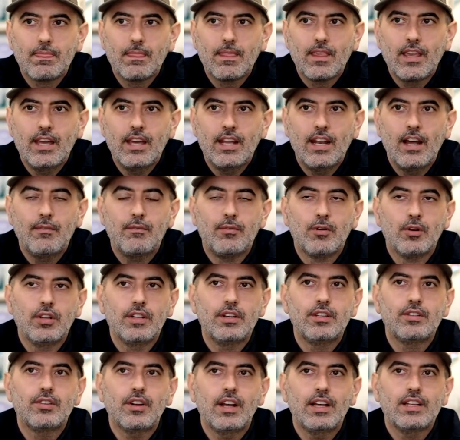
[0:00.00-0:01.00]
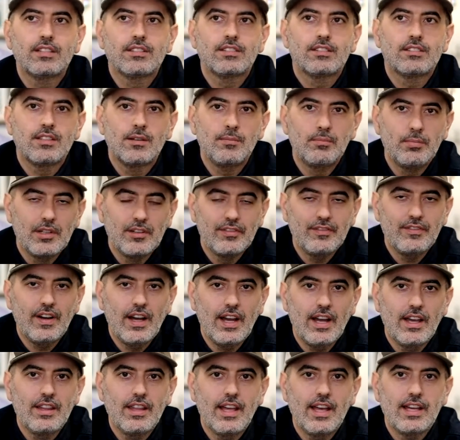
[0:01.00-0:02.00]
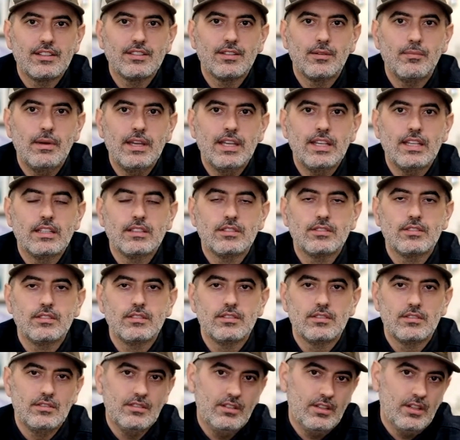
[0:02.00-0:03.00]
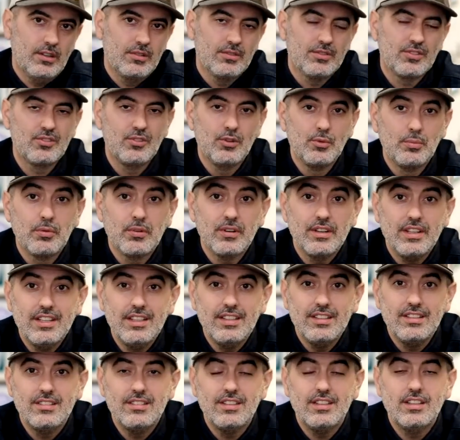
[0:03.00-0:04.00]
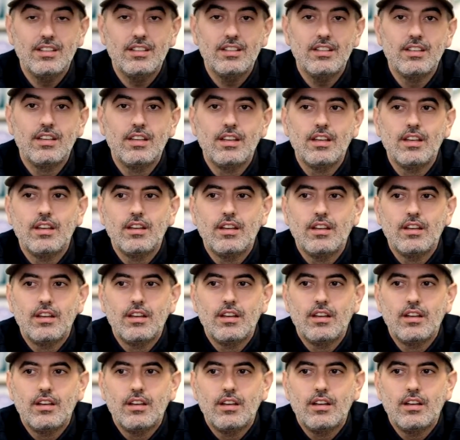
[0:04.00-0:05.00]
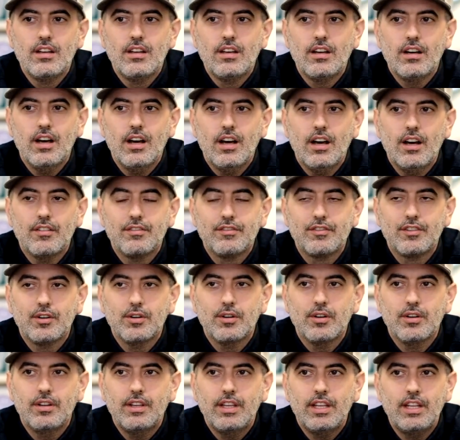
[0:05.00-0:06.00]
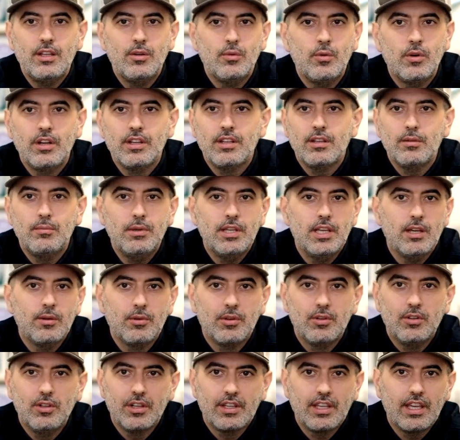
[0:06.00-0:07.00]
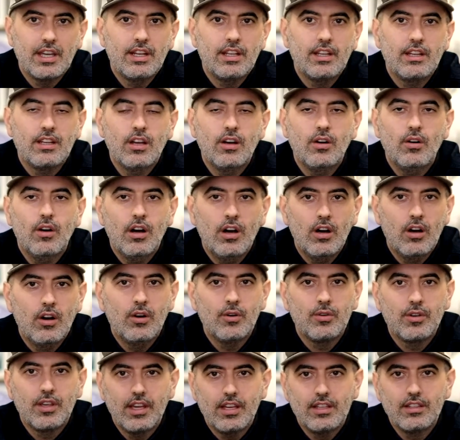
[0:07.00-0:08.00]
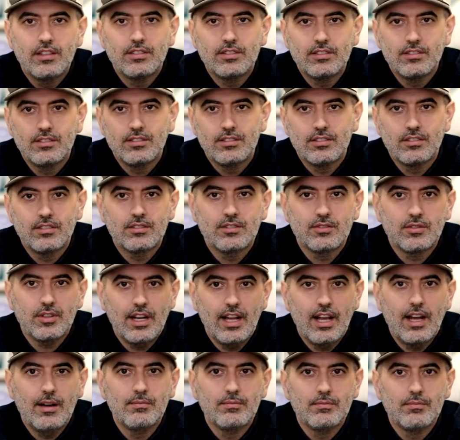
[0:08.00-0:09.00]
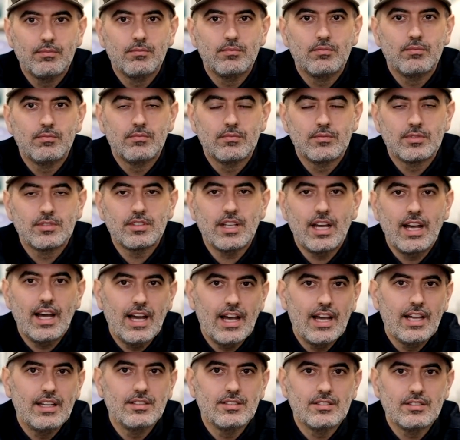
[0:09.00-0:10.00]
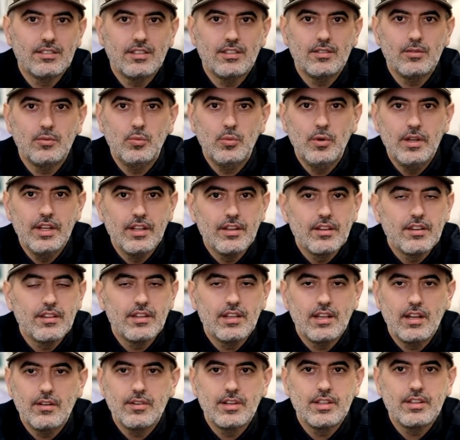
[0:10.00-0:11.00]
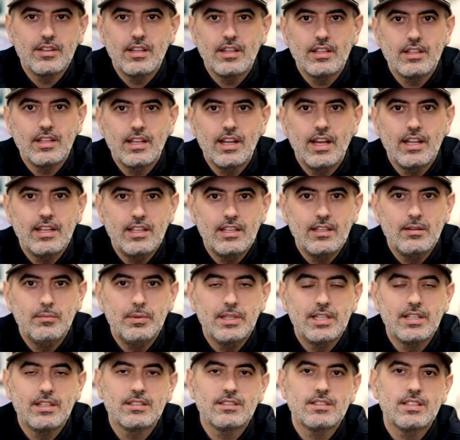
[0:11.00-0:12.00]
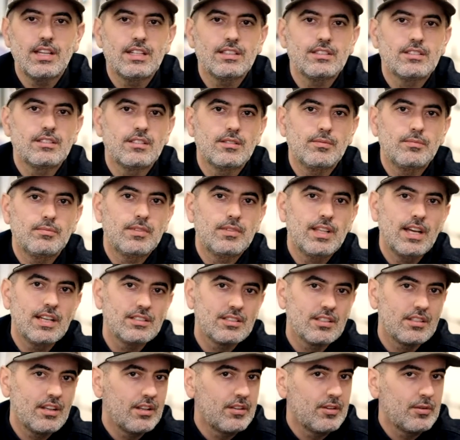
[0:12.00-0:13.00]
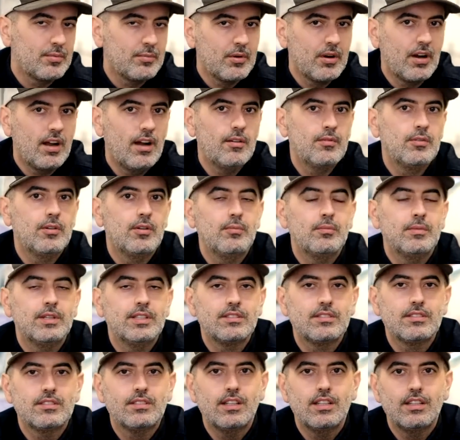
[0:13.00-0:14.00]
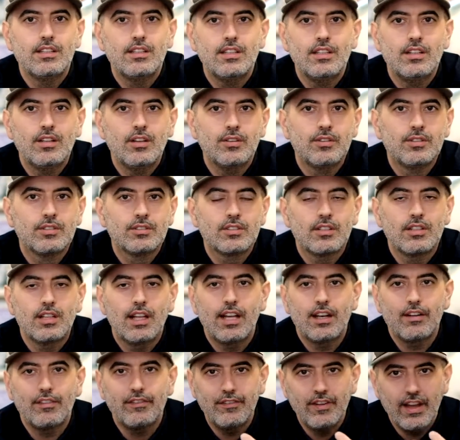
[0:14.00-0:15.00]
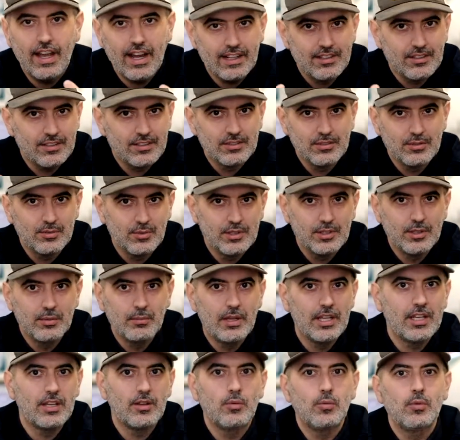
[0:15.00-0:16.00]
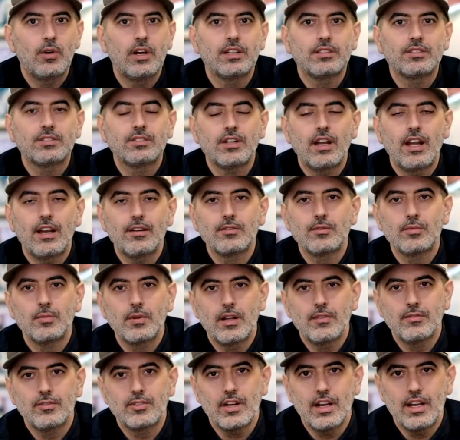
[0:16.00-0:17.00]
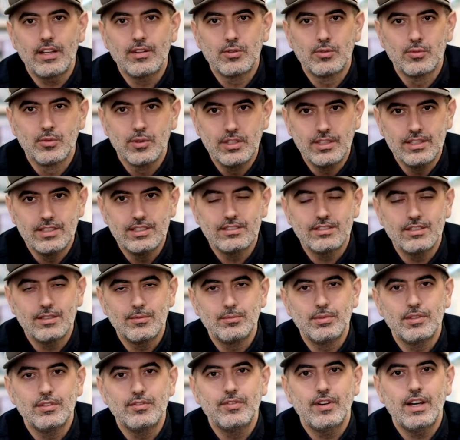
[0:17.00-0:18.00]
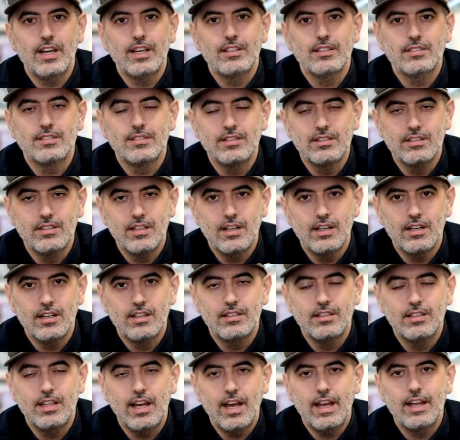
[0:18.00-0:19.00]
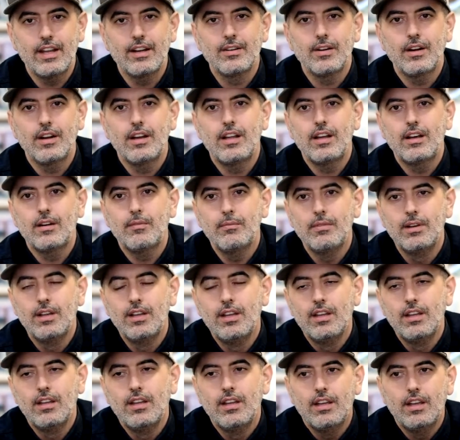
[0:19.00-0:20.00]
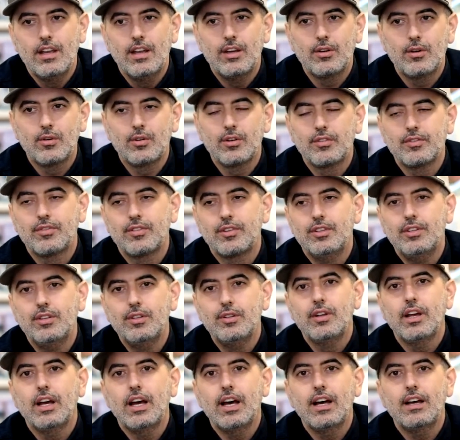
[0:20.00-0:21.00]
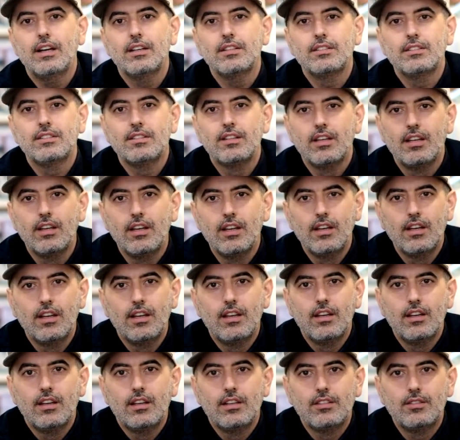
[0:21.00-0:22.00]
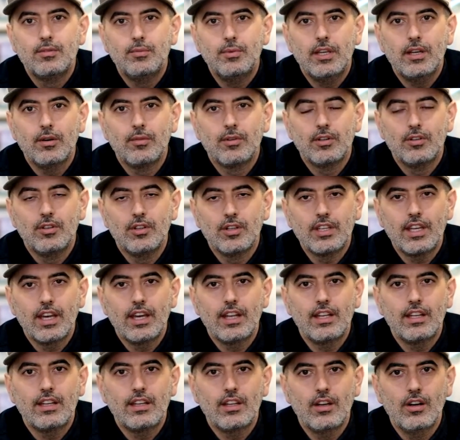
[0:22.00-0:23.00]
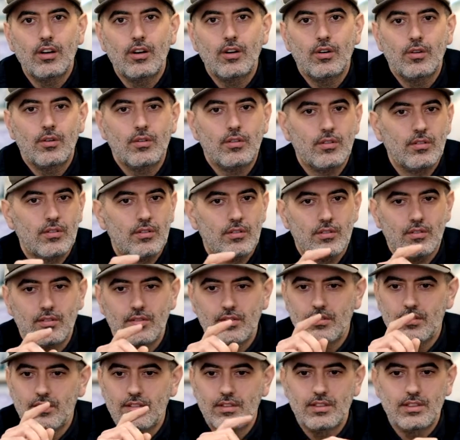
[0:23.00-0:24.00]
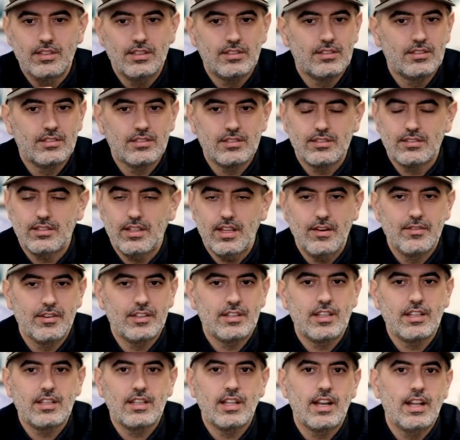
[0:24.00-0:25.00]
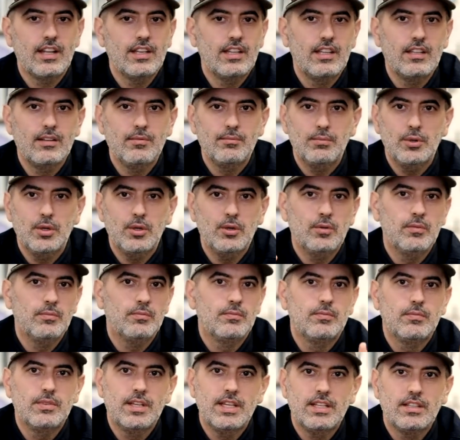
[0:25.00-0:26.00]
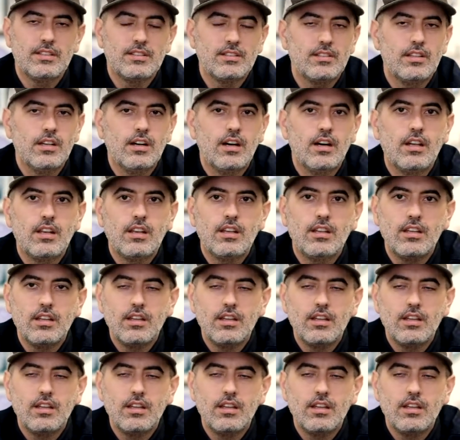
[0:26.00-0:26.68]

and I've really tried to simplify that to make it, super easy for anyone to be able to look at it and go, oh, okay, this is the strap size and width and everything that I need. Because that's another problem, is that, there's a lot of factors when you're making watch straps, but I've tried to really simplify this diagram in order for you guys to be able to look at it and go, this is everything that I need, boom, and it's done.